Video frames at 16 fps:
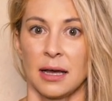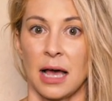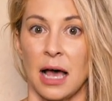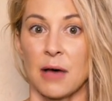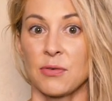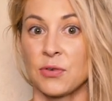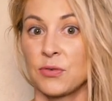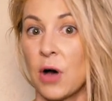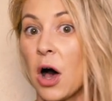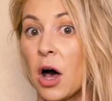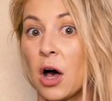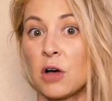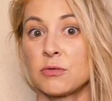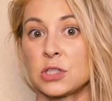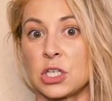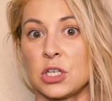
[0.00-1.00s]
have
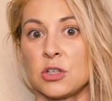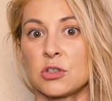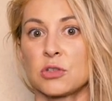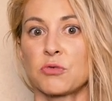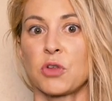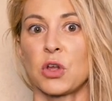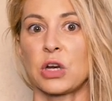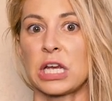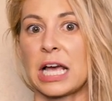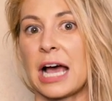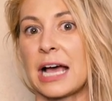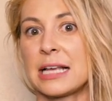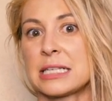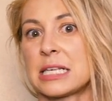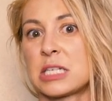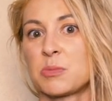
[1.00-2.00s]
evolved to use floating
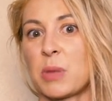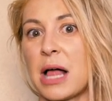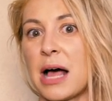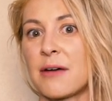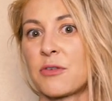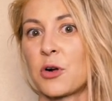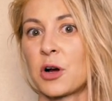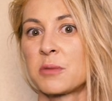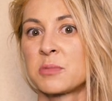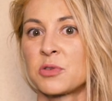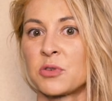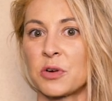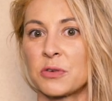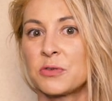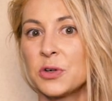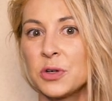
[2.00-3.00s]
ice as platforms
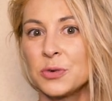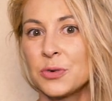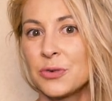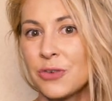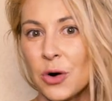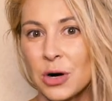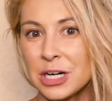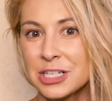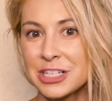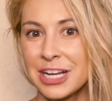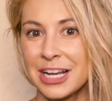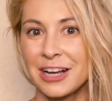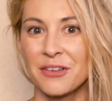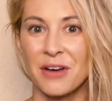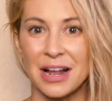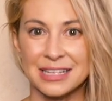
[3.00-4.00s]
for food
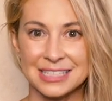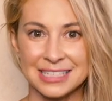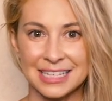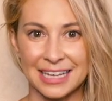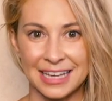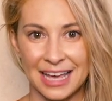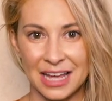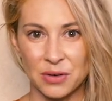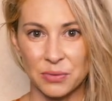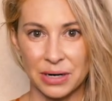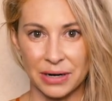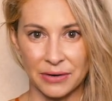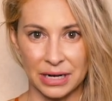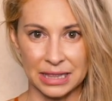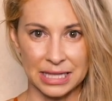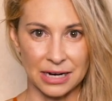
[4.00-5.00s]
foraging, resting, and
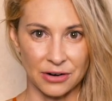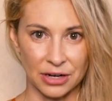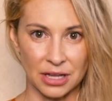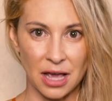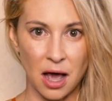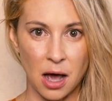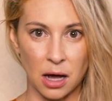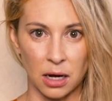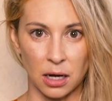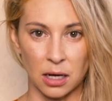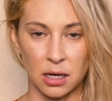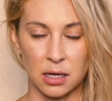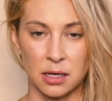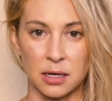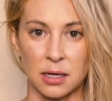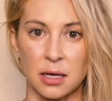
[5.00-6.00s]
rearing their young.
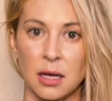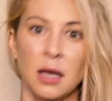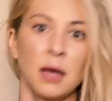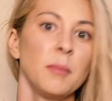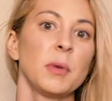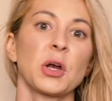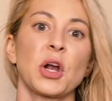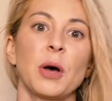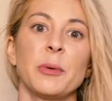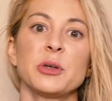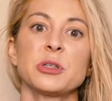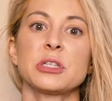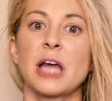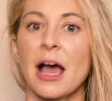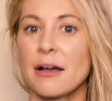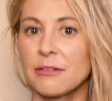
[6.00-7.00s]
But
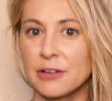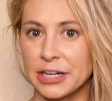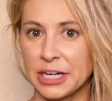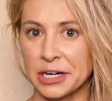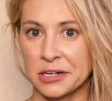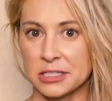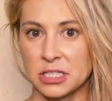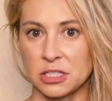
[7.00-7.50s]
almost every year